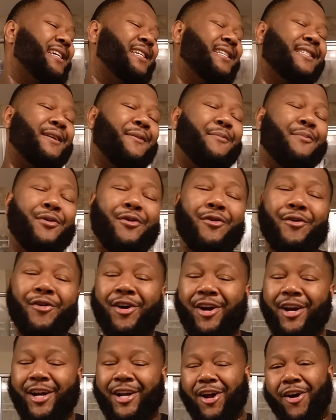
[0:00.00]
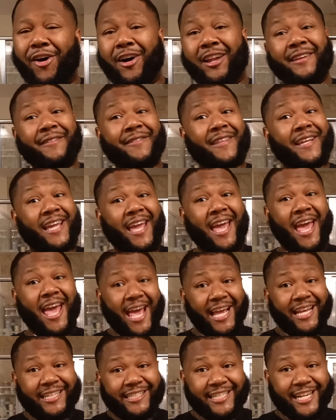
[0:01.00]
support, all of the
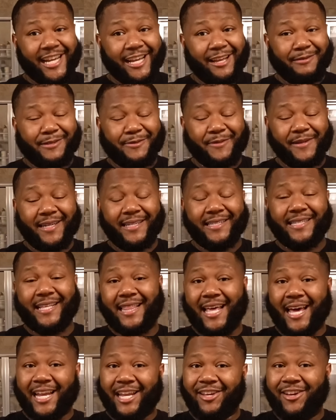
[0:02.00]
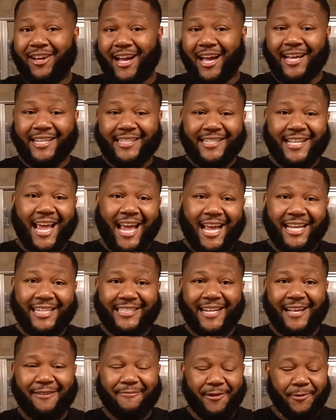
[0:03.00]
cash apps, because a lot of you guys
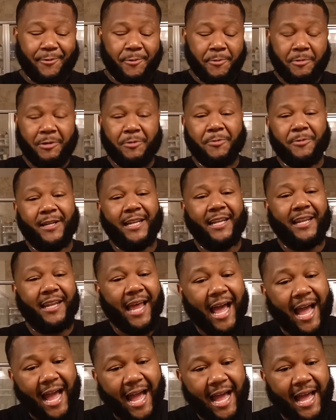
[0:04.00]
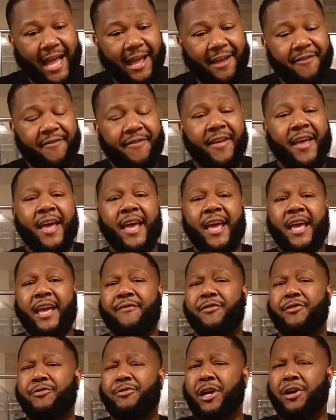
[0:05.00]
cashed at me when we went live.
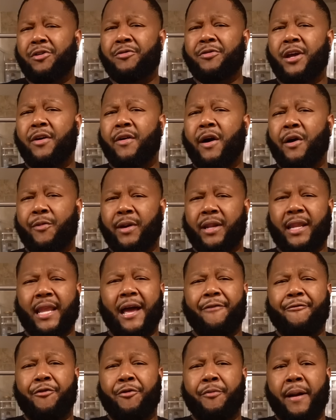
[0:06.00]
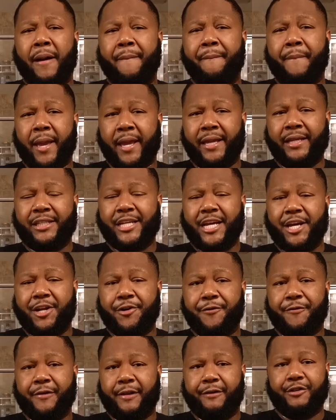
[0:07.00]
If you don't know, I went live on my main
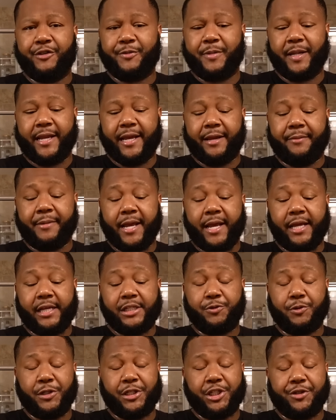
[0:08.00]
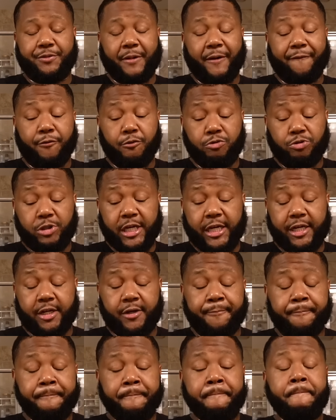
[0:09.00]
channel, Flavors by Dame Dash, which is my food channel,
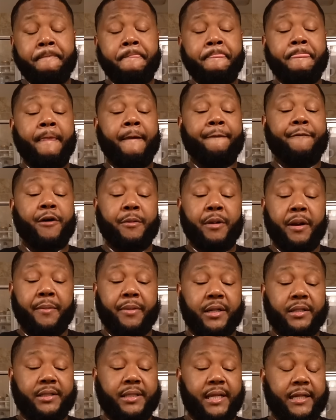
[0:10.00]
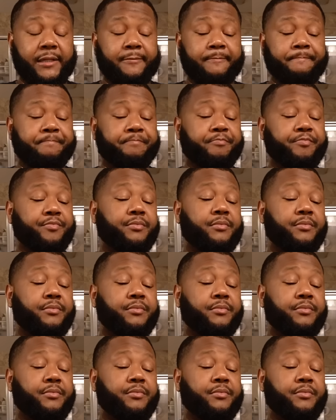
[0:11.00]
for my birthday. And